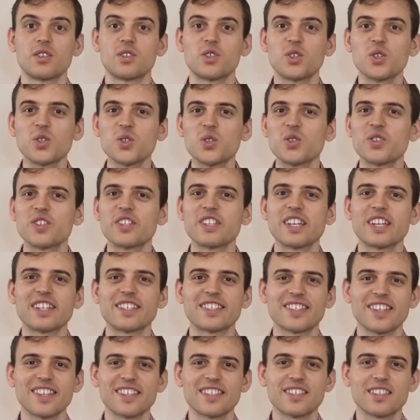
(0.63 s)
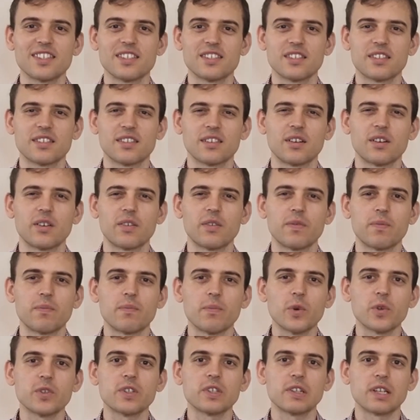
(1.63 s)
Due to the excesses of
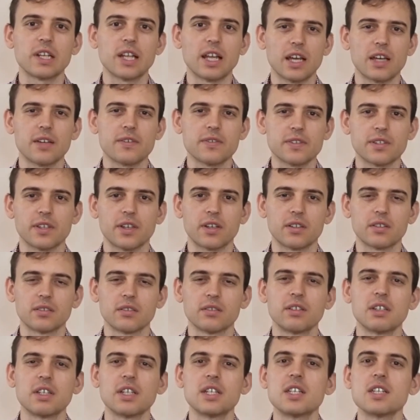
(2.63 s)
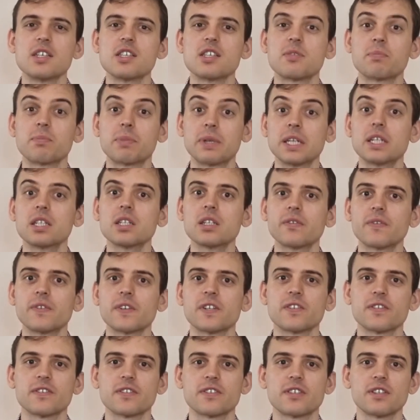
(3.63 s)
modern lifestyle, spleen
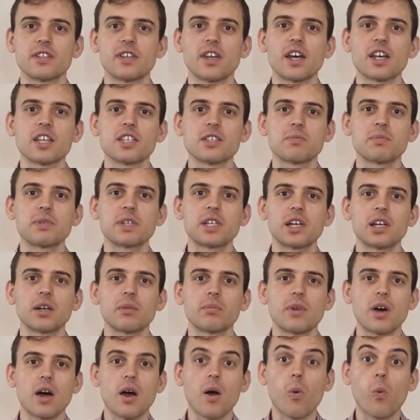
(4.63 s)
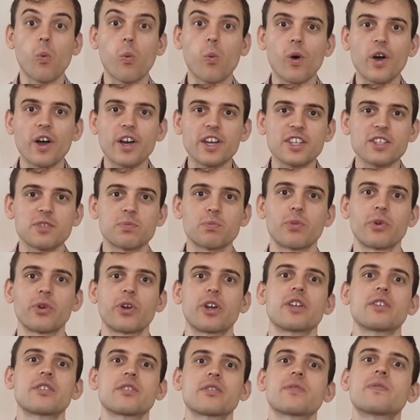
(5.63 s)
deficiency has become a
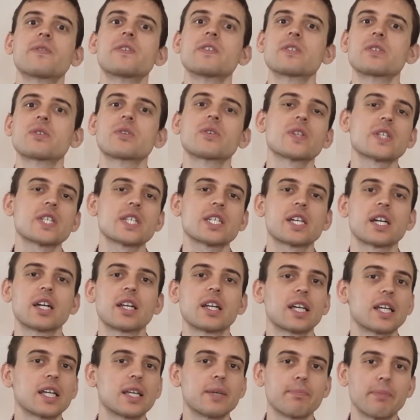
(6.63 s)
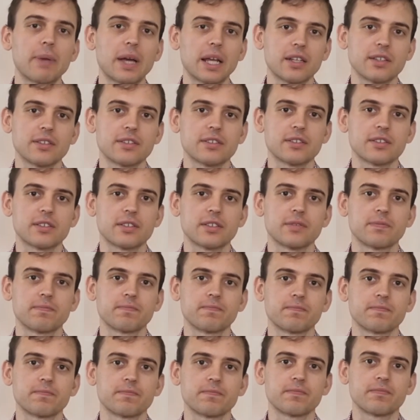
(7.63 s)
widespread physiological imbalance.
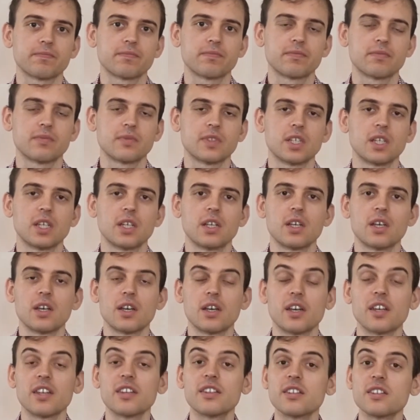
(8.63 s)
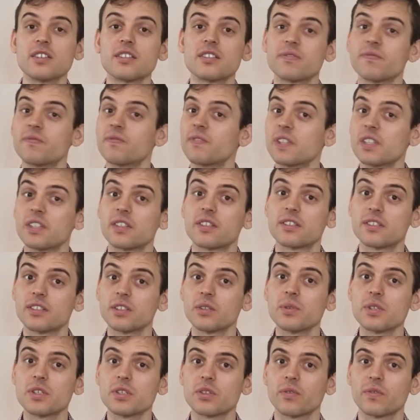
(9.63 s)
In this
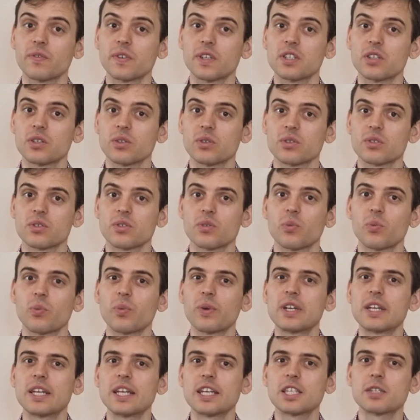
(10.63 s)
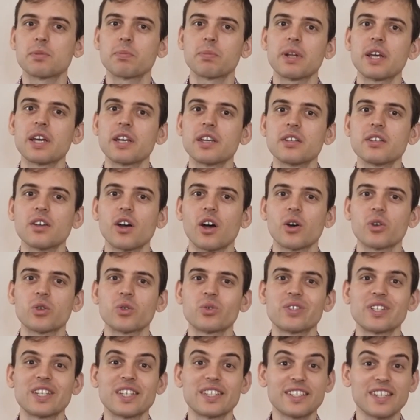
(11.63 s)
series of videos, we'll explain how
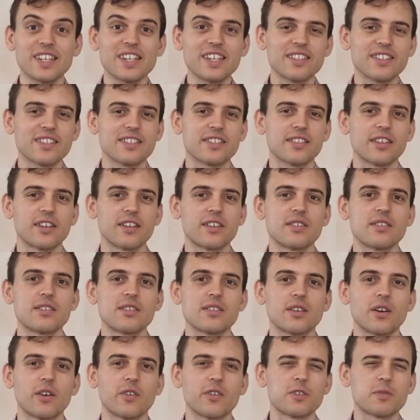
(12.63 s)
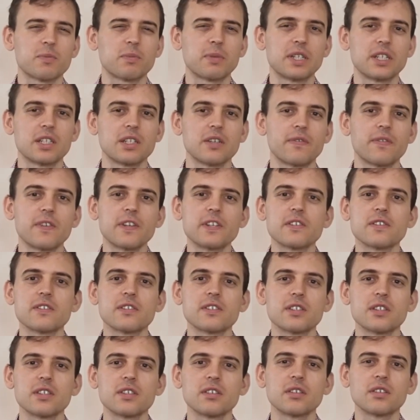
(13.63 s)
to detect signs of spleen
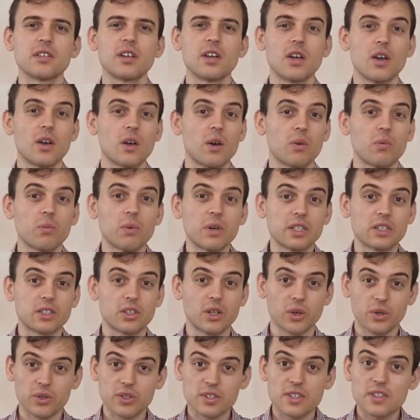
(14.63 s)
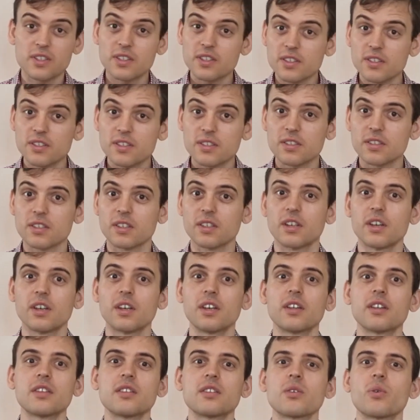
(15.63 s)
deficiency, what causes it,
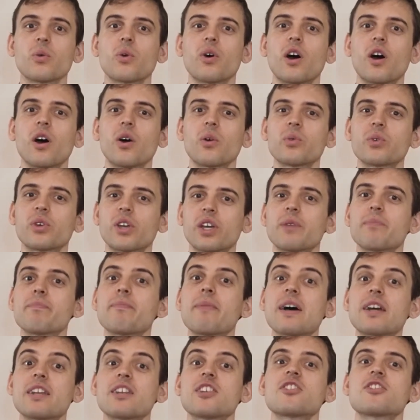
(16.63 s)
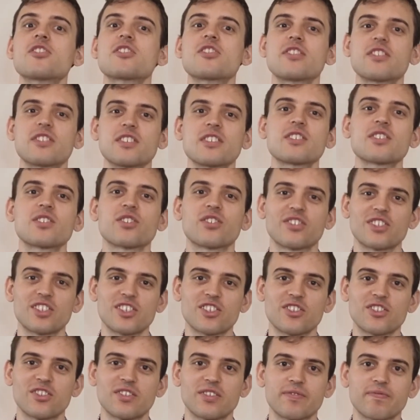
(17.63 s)
and how you can manage this
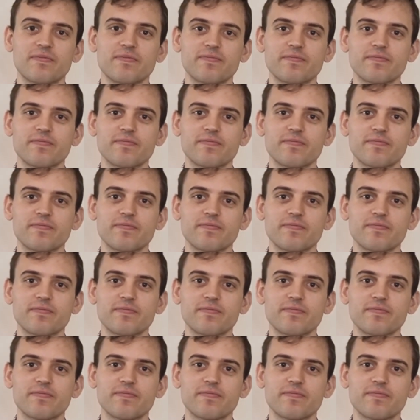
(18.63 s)
condition.